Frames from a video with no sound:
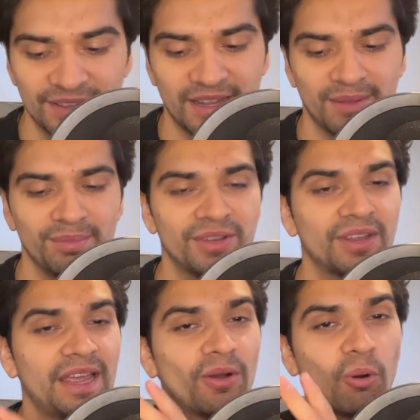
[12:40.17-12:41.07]
that means
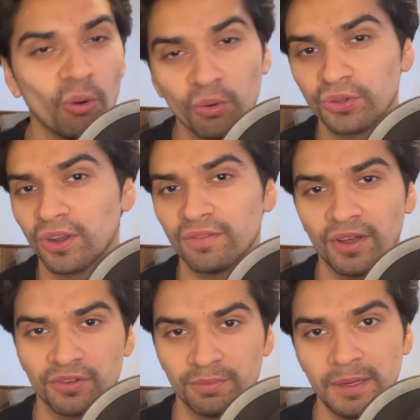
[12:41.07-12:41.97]
a whole ton of
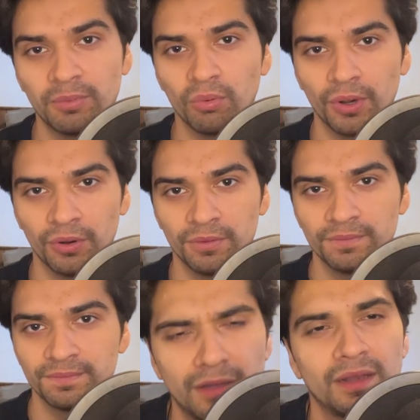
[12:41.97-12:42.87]
other people will.
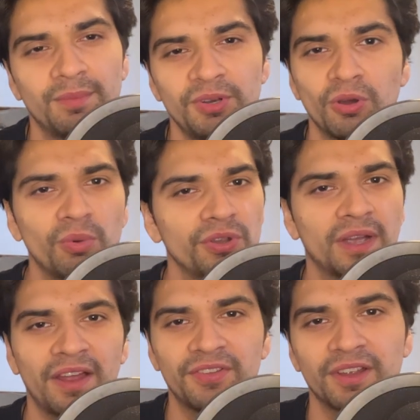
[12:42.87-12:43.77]
Let me know what you
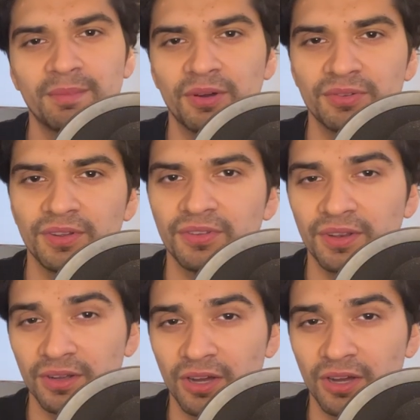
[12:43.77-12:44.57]
guys think about this in the